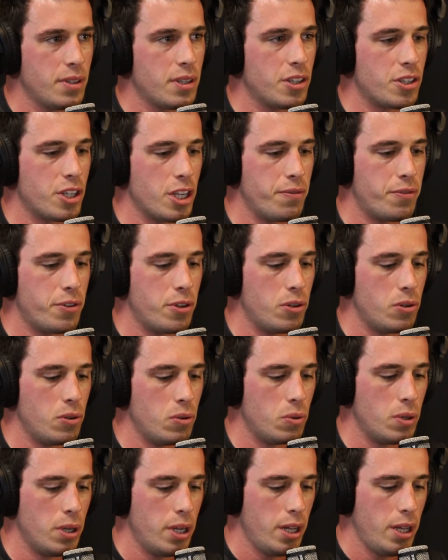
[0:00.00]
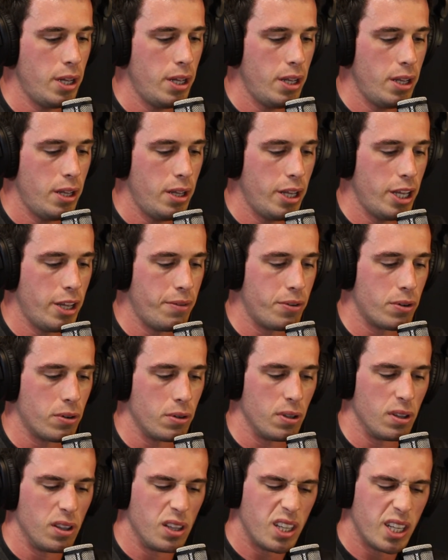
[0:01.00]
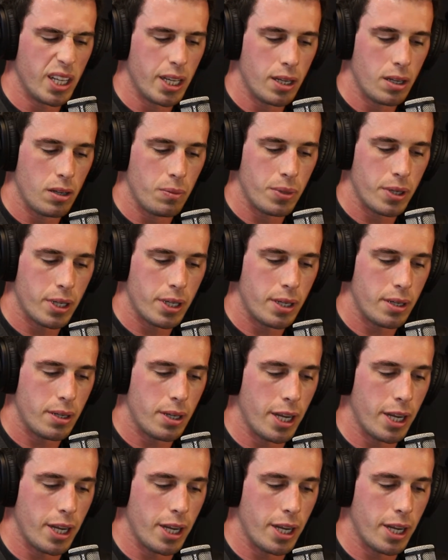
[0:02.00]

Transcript: Because if you're a little bit,